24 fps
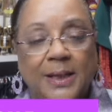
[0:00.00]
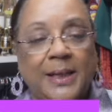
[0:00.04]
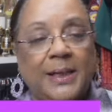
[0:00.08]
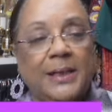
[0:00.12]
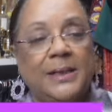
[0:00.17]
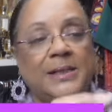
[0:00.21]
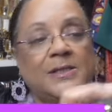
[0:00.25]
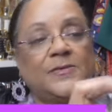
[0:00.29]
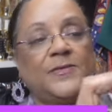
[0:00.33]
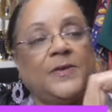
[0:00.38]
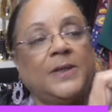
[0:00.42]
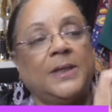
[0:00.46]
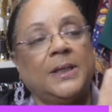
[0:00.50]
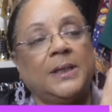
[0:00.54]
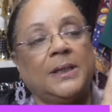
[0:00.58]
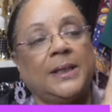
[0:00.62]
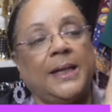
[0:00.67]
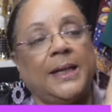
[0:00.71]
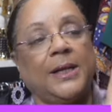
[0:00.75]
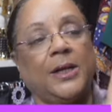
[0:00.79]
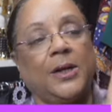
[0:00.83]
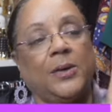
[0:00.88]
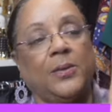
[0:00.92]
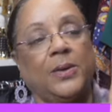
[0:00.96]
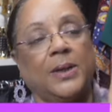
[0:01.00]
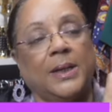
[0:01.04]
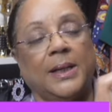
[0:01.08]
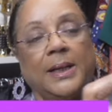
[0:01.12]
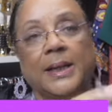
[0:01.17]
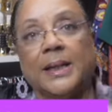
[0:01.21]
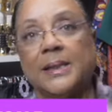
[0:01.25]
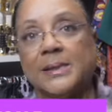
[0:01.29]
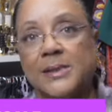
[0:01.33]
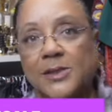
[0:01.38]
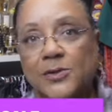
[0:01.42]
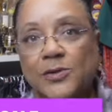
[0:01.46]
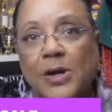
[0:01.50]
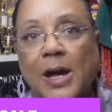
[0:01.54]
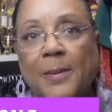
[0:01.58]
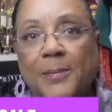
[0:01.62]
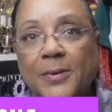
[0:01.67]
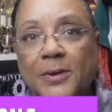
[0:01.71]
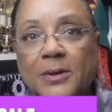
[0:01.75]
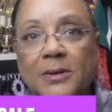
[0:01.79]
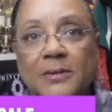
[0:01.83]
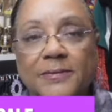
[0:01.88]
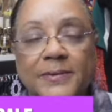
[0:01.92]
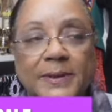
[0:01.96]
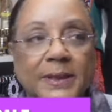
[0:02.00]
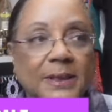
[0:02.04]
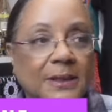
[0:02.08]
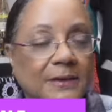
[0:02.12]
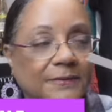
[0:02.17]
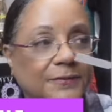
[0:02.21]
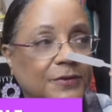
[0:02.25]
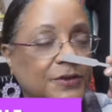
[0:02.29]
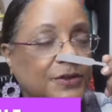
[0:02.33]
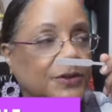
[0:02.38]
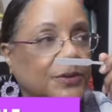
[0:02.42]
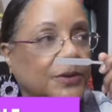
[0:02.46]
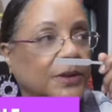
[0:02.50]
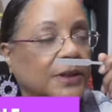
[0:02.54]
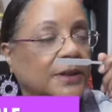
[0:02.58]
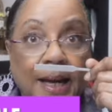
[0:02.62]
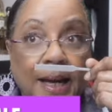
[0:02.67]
It is vanilla and coconut. It is a tropical vanilla for sure.